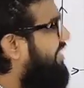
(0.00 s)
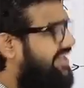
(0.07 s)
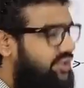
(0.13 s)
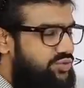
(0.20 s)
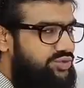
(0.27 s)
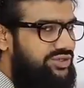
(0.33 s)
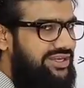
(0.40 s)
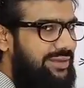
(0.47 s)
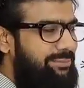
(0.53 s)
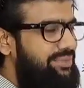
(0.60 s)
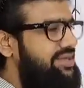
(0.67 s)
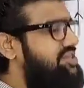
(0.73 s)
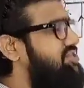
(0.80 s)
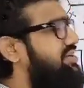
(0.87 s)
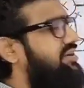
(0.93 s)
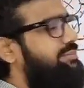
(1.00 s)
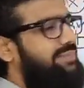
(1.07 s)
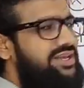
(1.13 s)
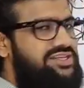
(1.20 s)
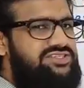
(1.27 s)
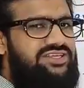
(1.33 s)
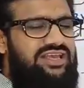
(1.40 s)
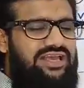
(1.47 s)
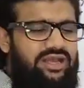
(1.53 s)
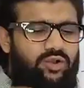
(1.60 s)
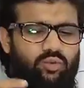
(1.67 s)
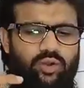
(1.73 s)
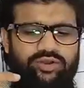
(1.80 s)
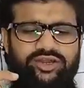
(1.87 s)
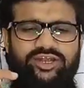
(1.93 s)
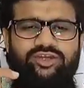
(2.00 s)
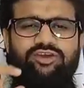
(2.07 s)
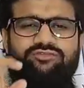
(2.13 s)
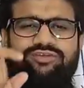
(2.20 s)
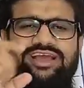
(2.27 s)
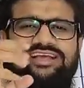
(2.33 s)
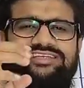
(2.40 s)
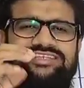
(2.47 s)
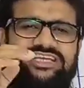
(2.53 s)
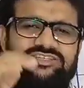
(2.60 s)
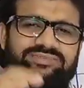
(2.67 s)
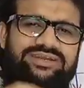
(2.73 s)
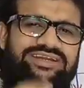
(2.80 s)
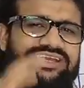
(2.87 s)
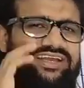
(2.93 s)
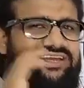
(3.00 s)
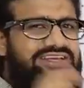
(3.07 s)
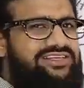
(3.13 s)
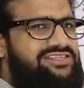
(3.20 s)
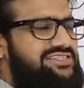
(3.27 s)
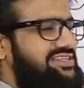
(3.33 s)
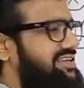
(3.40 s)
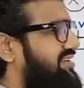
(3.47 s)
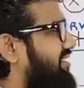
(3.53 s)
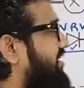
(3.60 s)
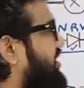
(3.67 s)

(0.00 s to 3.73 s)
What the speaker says: reduced temperature means quantity of gas has been decreased